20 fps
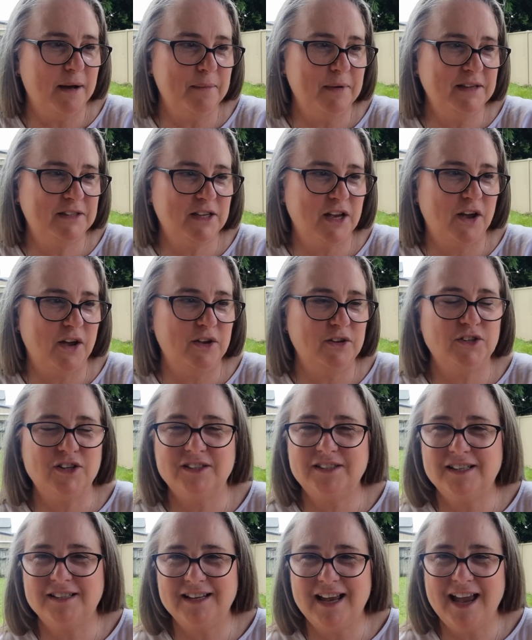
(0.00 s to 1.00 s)
So
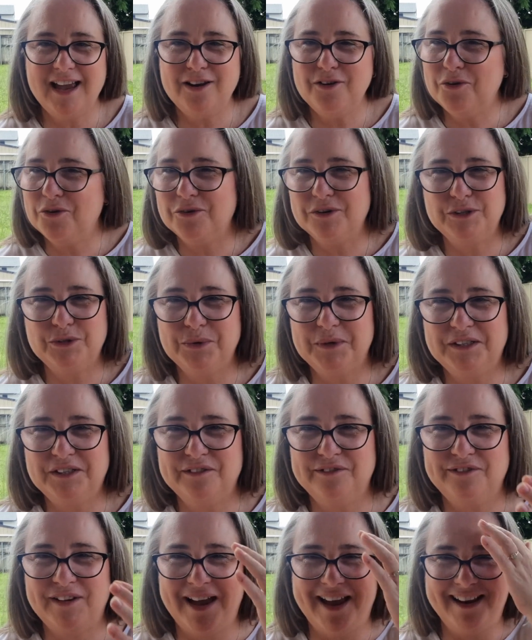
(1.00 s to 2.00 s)
just a date or a twist
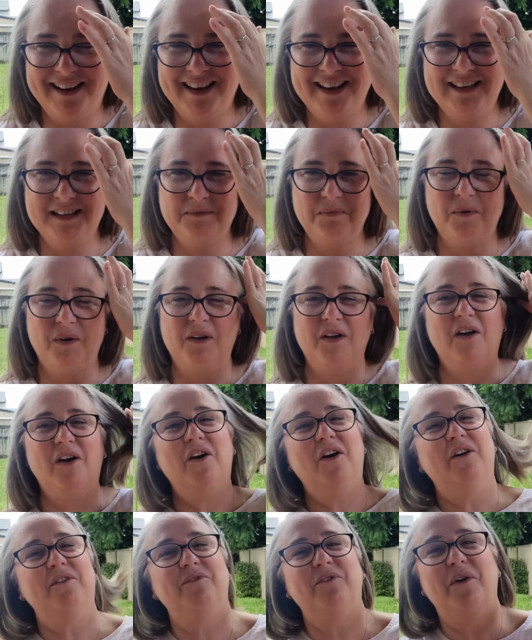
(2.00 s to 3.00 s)
of fate is what
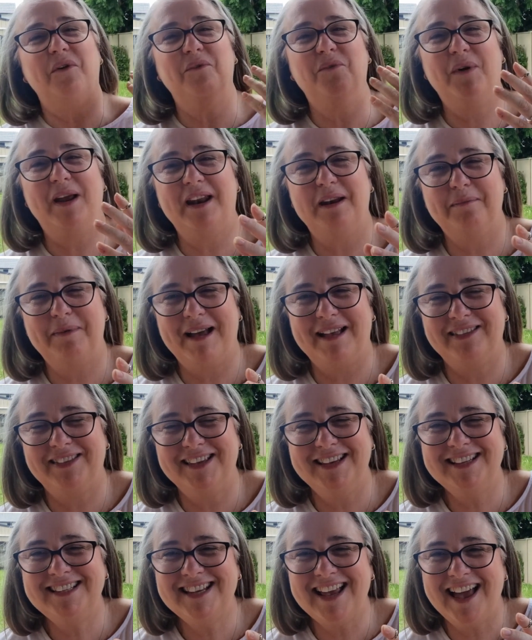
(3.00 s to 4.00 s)
I've read about
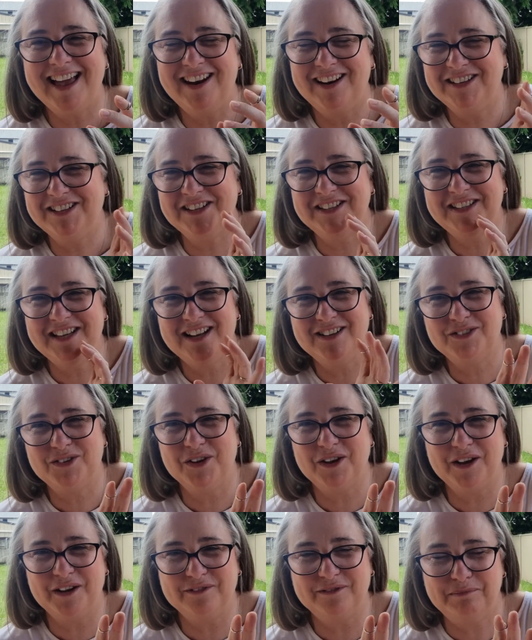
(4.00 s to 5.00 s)
this, and it just sounds
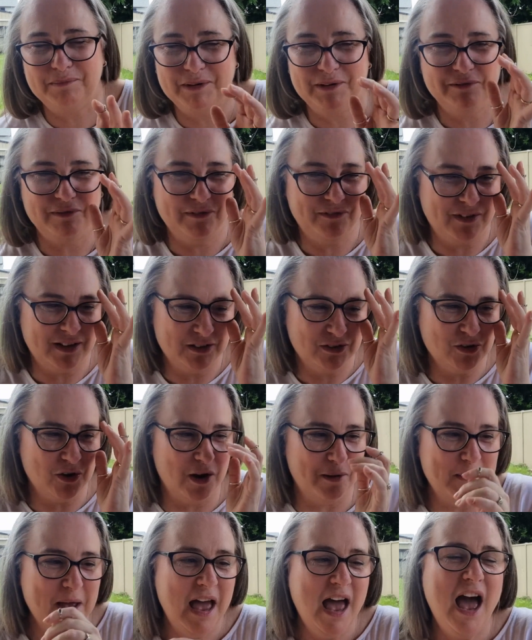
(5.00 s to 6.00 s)
like a bit of a fun
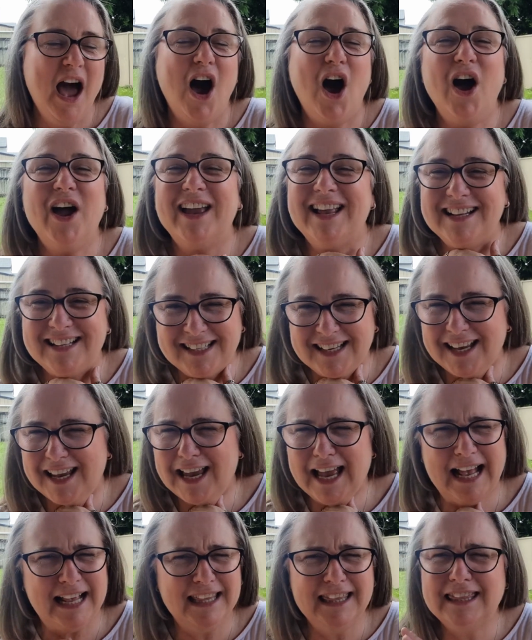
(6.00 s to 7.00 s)
time. I can
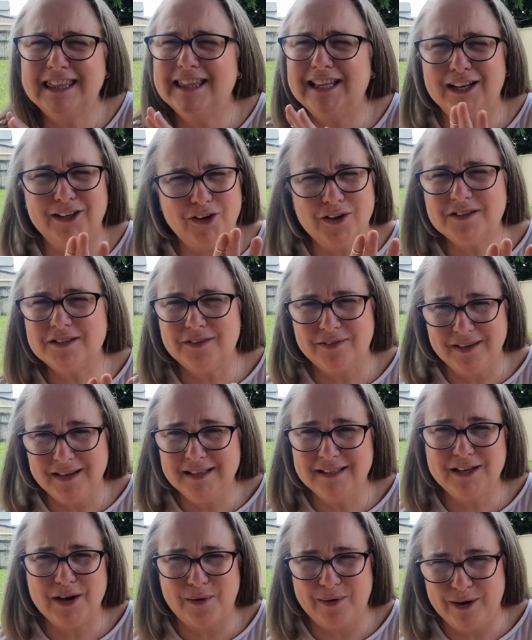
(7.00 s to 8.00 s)
see lots of
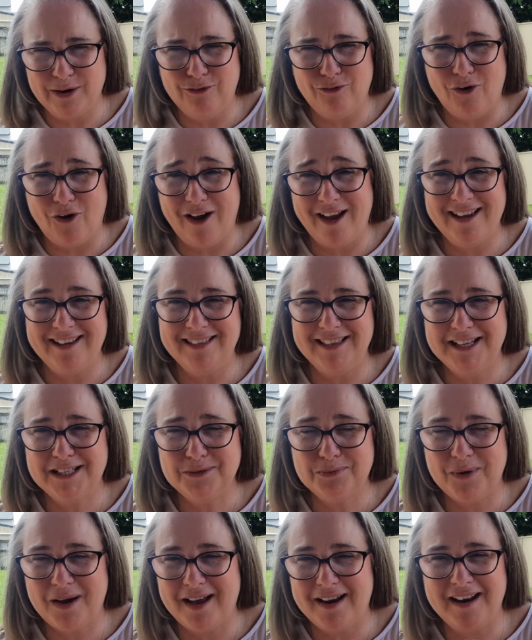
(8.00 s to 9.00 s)
things going awry in
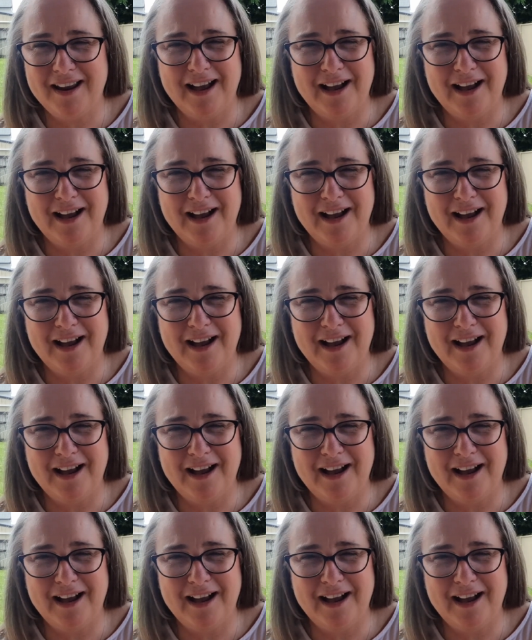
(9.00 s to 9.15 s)
this one.